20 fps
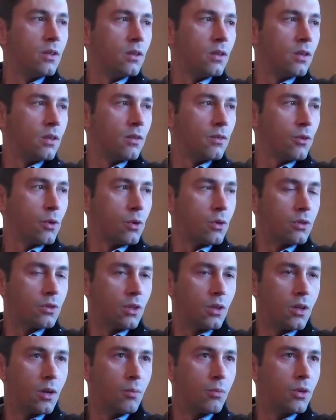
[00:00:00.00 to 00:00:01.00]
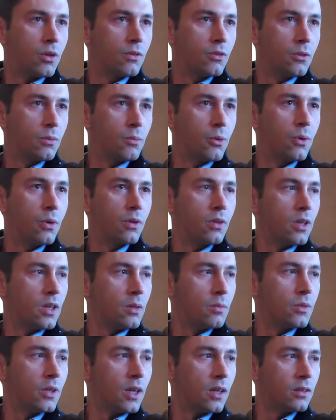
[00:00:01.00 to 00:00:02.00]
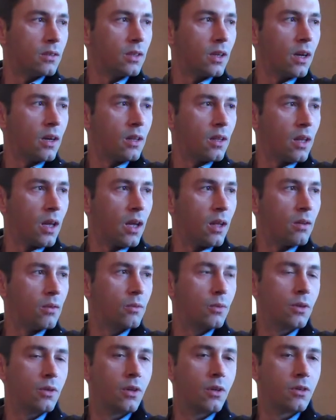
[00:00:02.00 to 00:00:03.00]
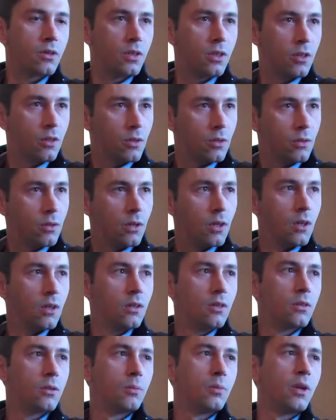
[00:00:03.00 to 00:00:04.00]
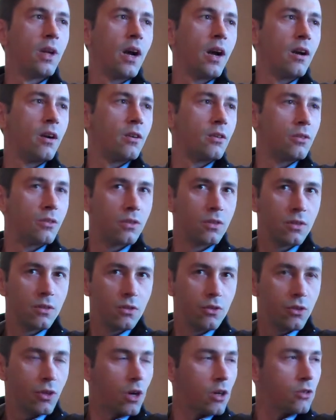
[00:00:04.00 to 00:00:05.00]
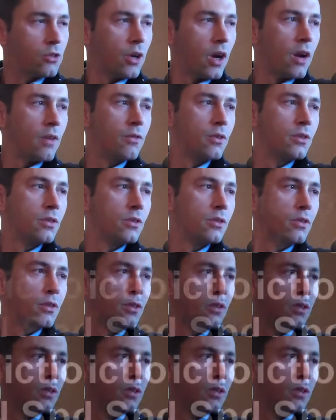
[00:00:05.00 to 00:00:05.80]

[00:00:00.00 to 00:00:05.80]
and then of course a number of support teams outside of that, whether our steel suppliers and truck drivers,